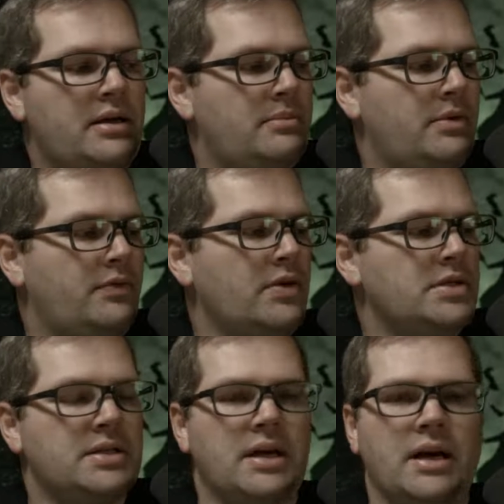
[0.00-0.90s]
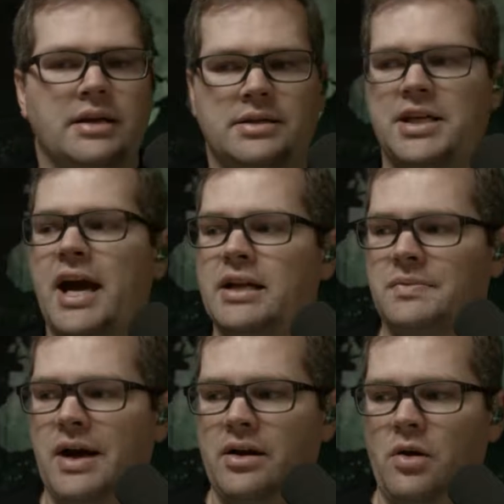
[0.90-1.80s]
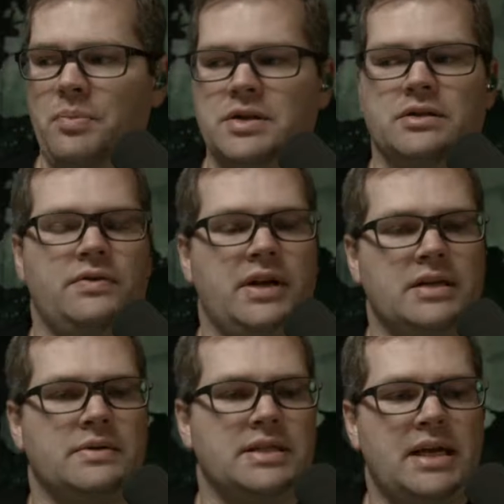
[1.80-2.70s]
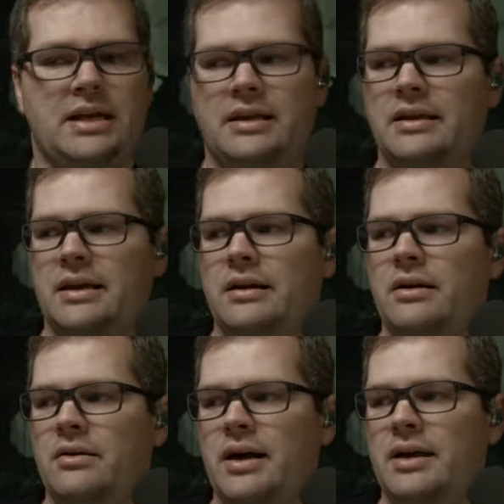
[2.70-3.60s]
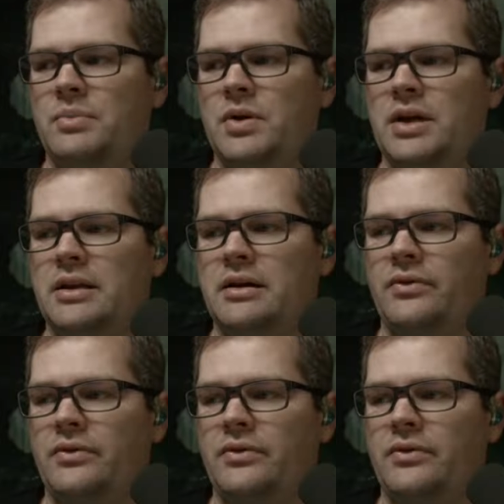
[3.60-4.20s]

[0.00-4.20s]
But first, chat is wide open, so if you guys want to say anything, go ahead and put it in there.